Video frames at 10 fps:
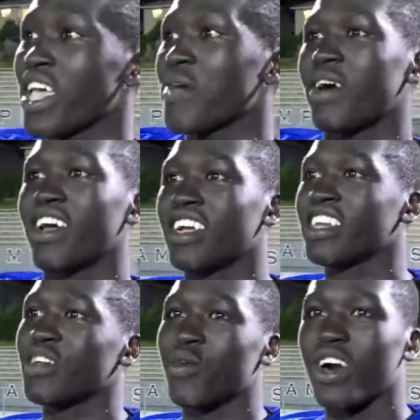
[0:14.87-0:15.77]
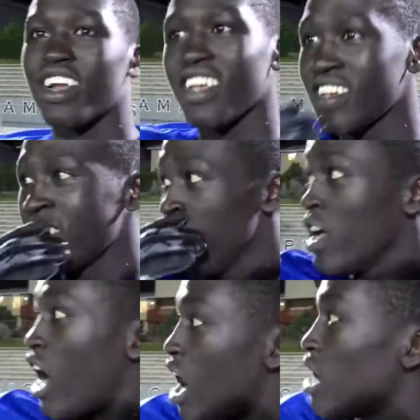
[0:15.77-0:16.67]
who came out here and did work.
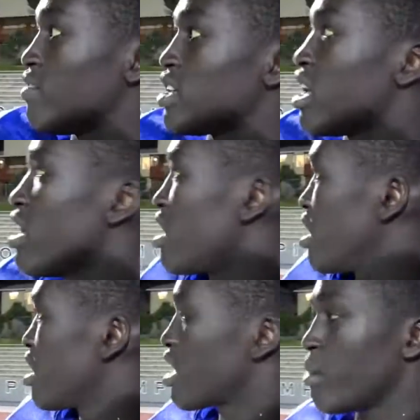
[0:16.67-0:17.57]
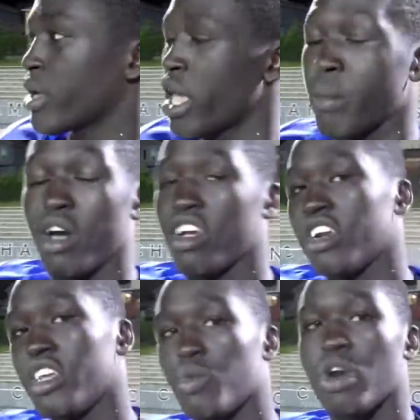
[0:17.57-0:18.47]
All of us came out
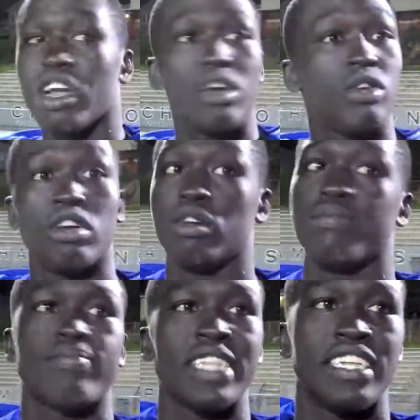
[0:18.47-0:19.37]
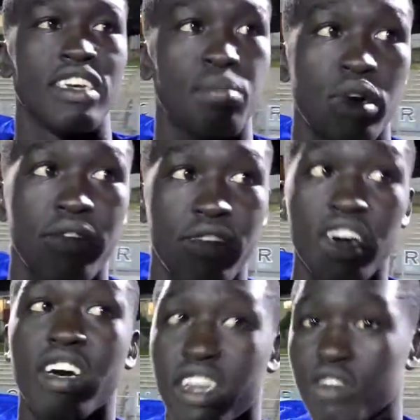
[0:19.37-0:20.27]
here and did work. It was pretty
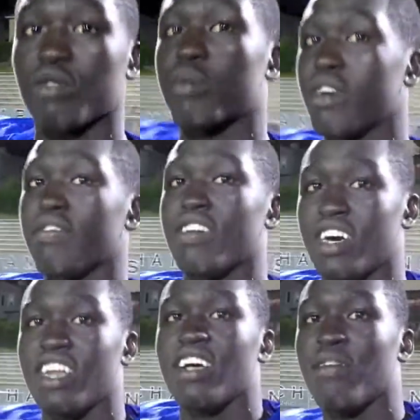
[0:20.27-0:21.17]
fun.